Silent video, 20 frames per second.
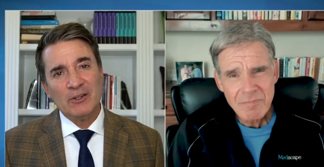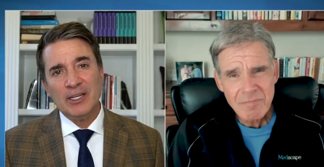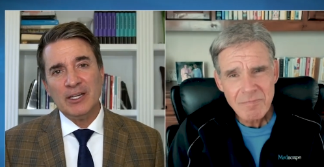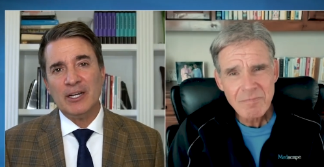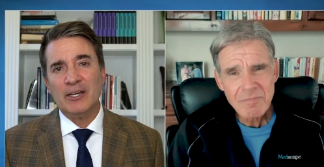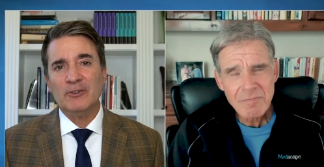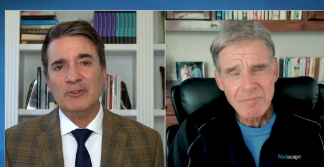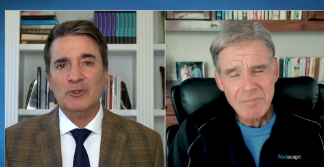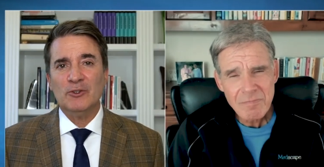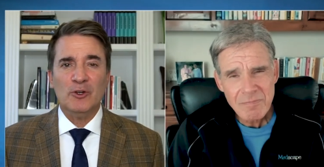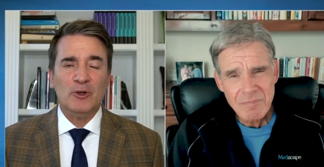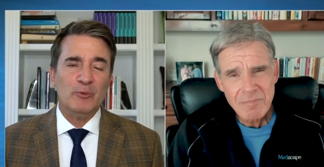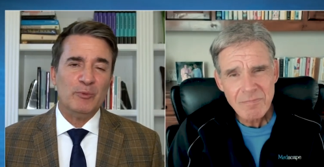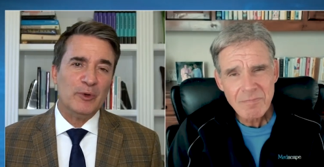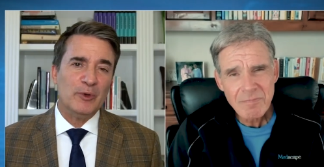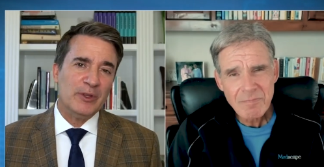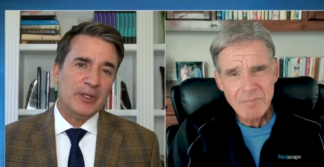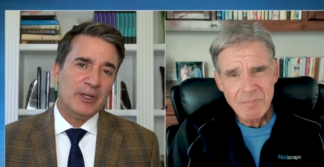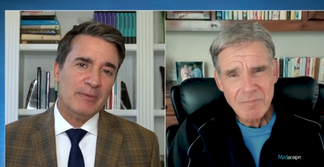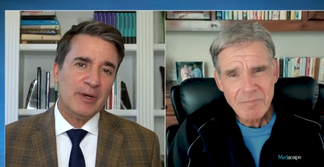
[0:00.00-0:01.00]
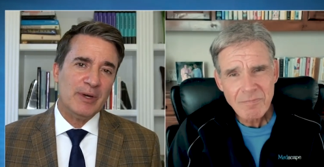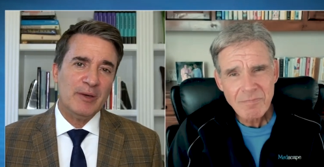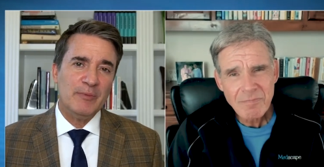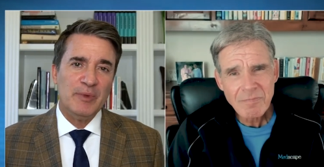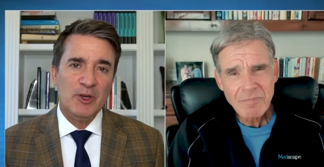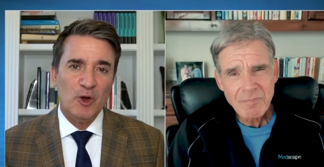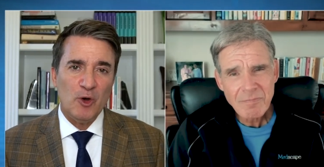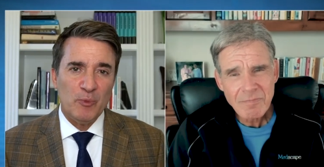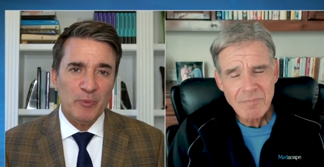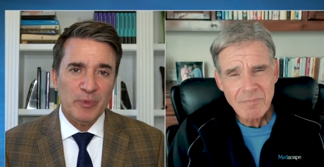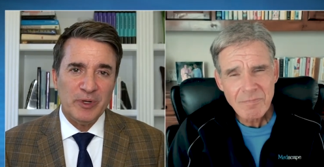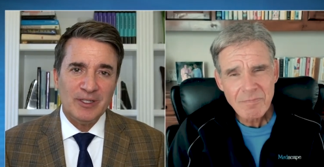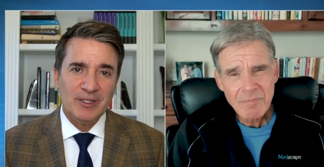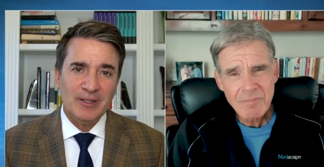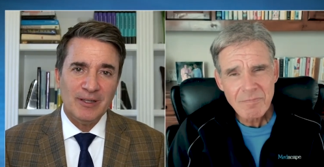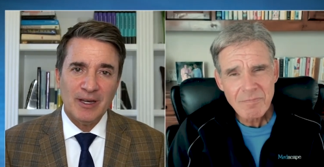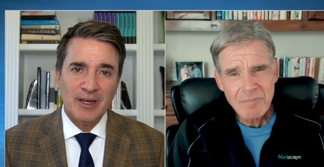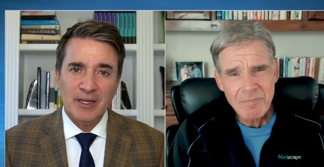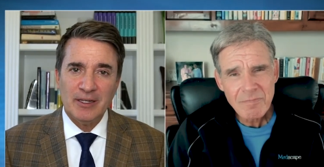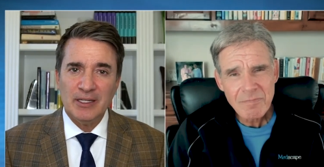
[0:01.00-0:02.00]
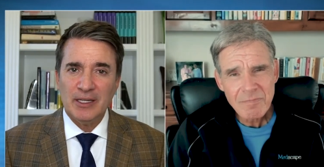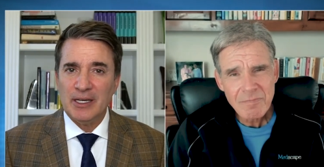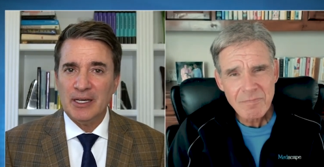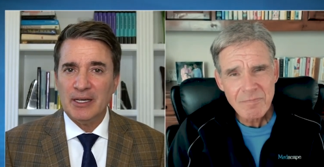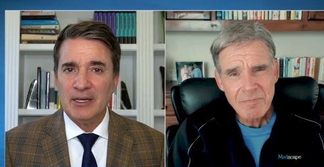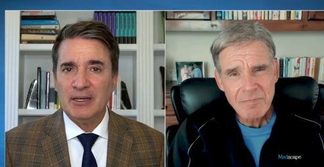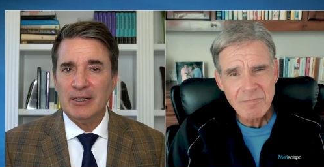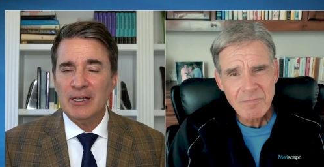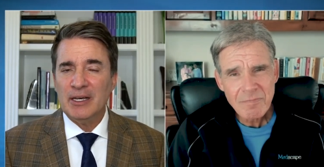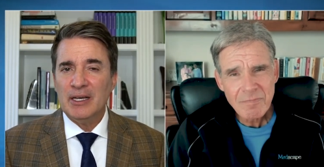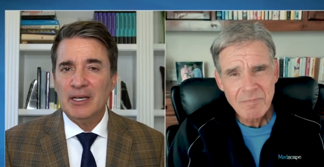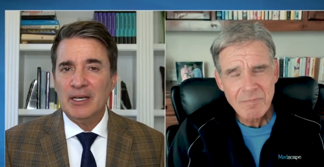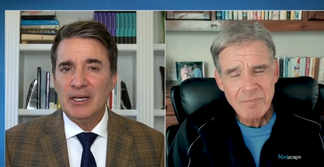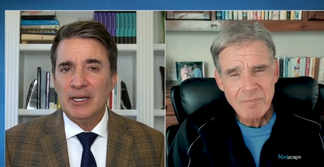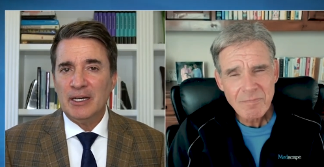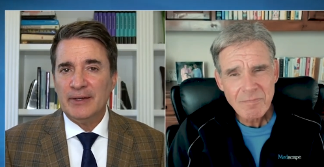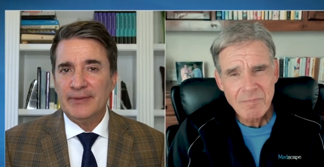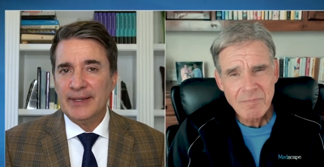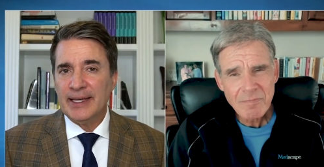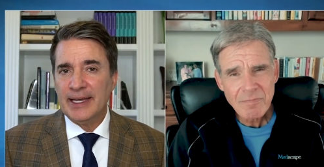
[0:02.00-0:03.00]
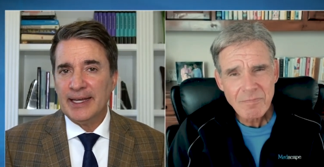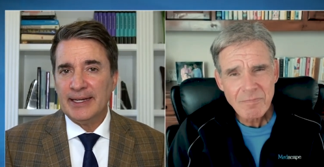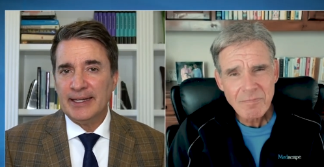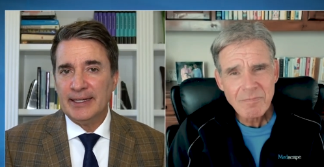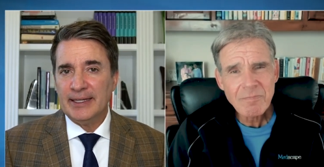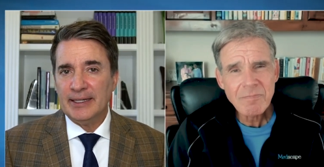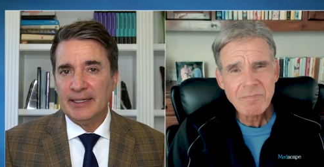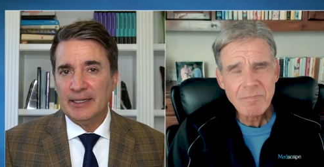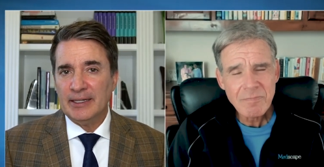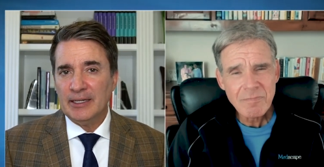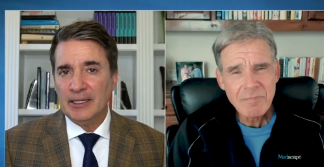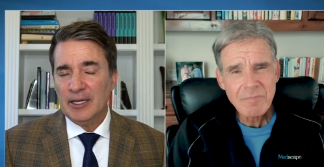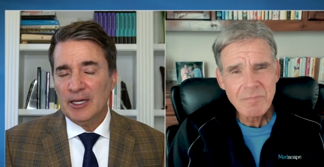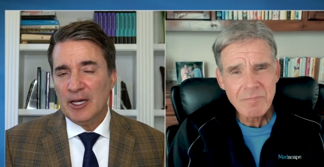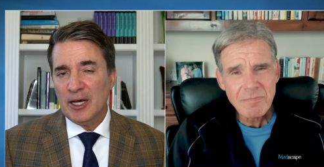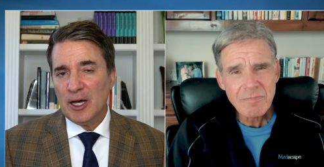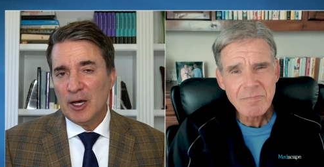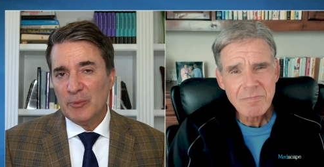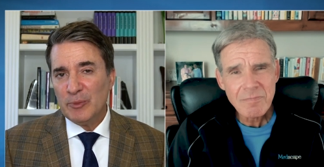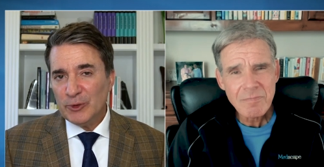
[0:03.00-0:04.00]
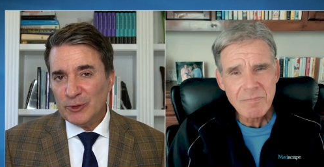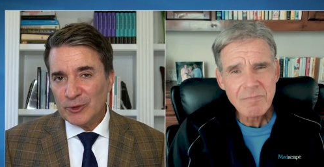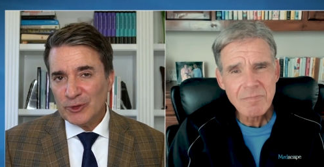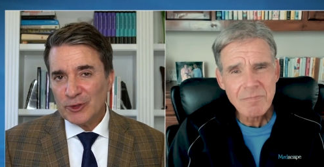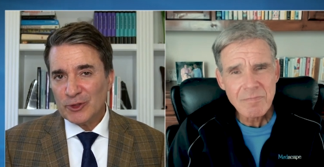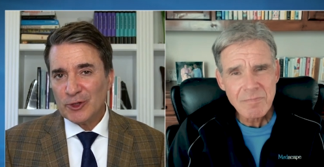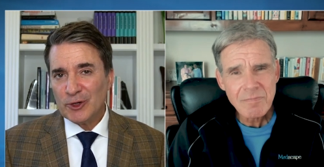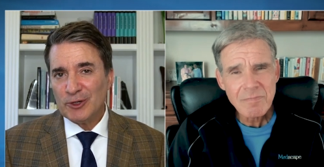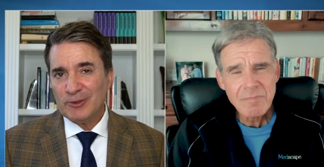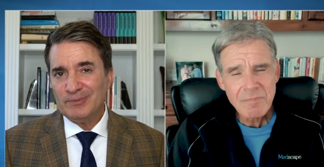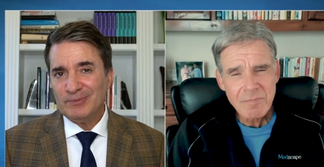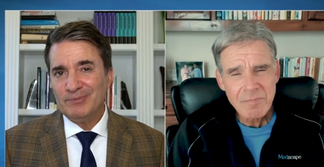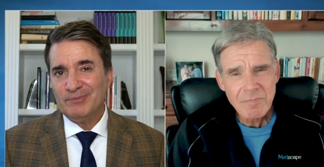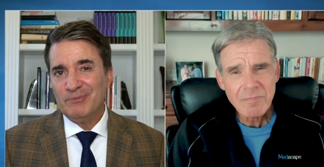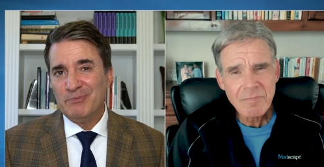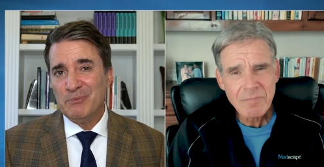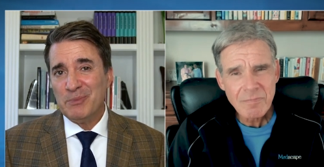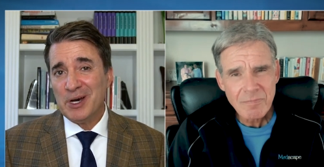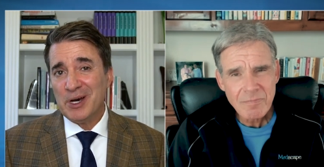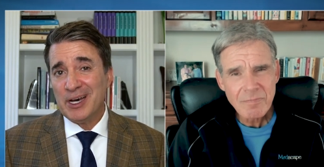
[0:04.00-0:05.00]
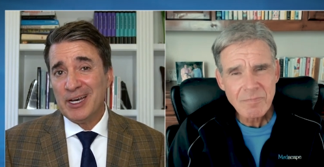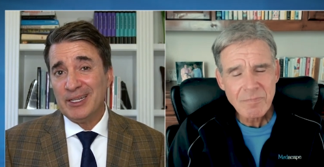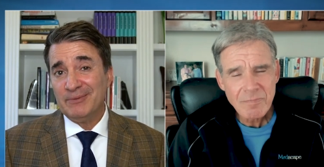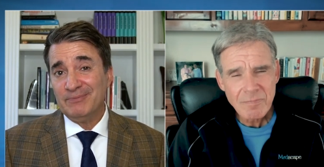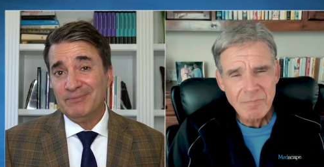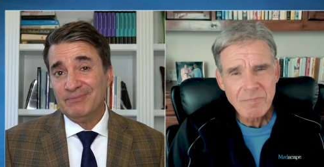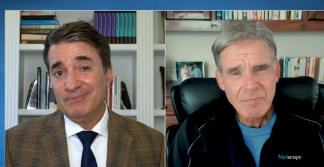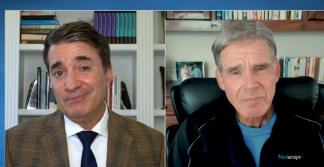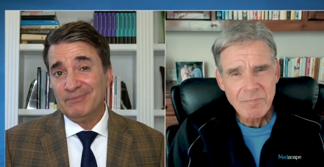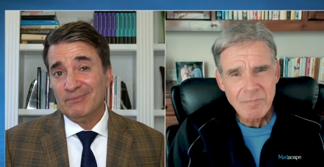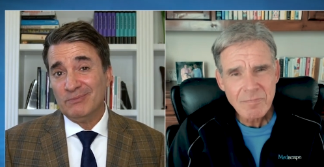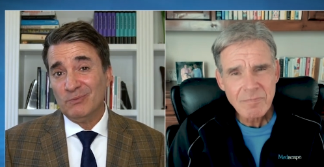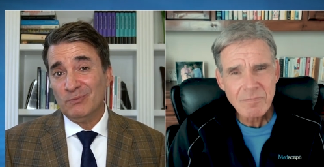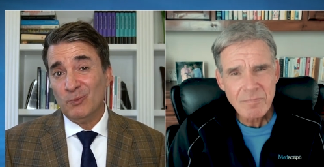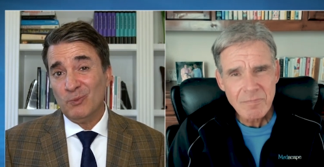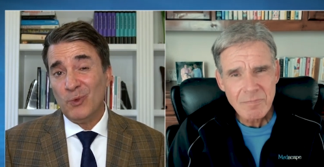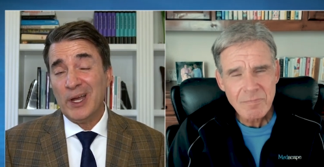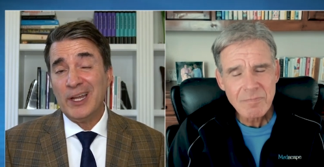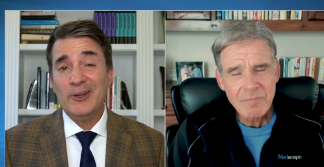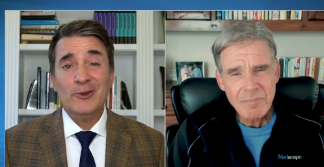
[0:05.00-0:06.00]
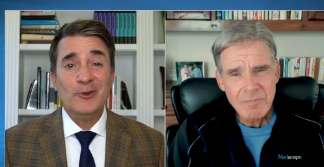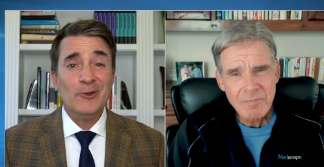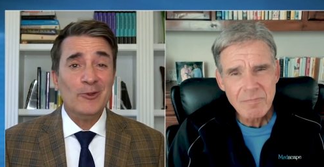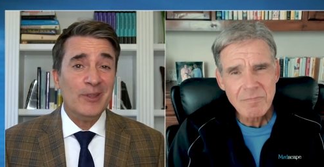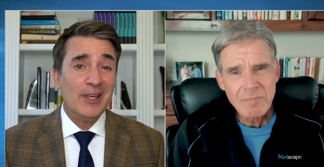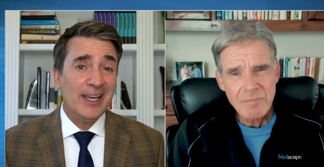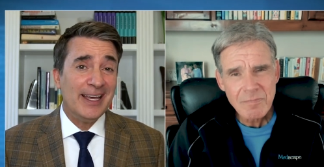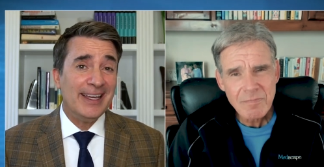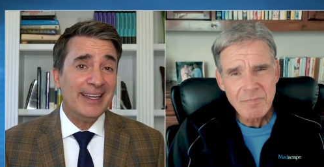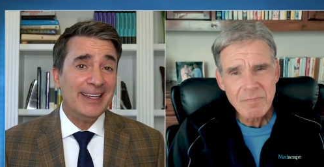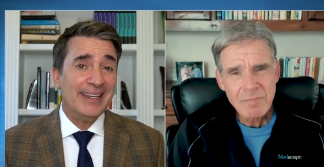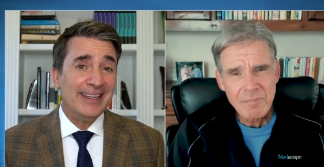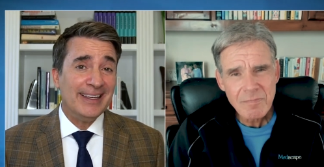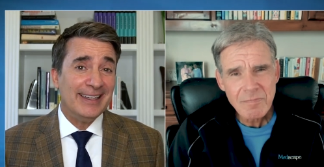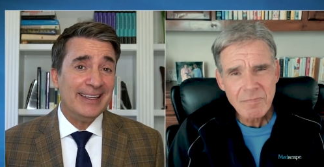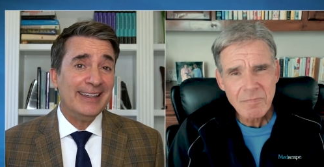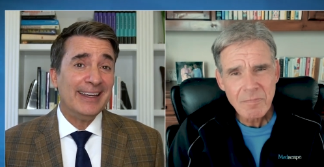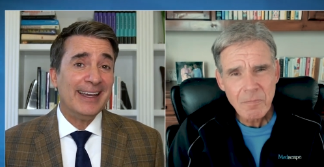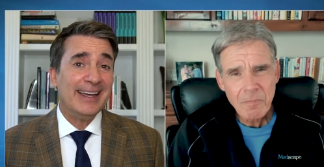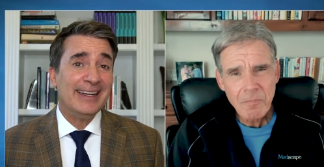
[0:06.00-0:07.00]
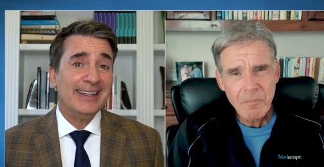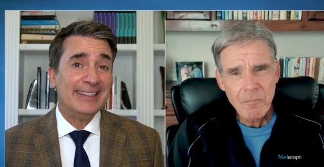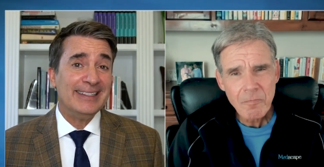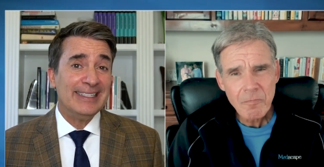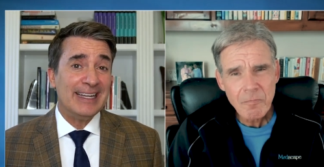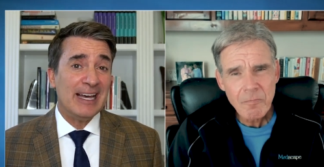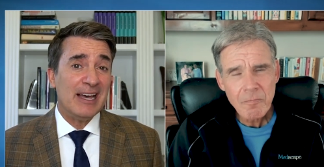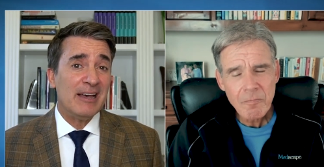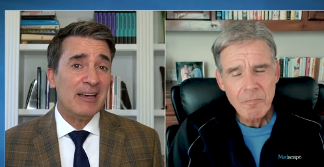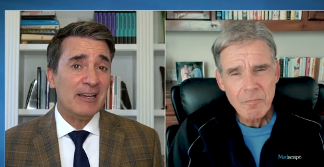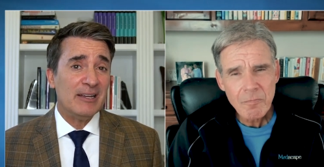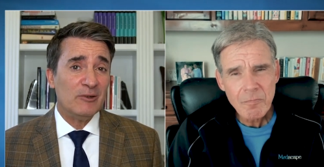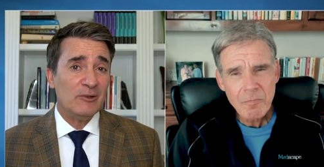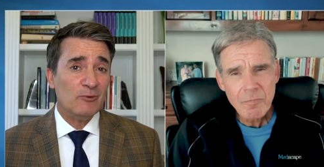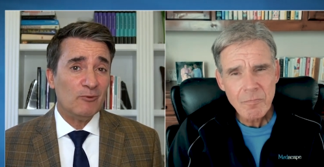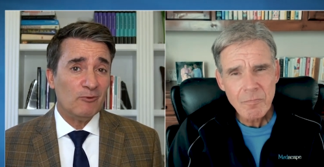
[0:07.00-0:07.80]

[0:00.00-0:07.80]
Speaker 1: okay, Dr. Topol, they might be open to the idea of getting a booster, but when do they get it done?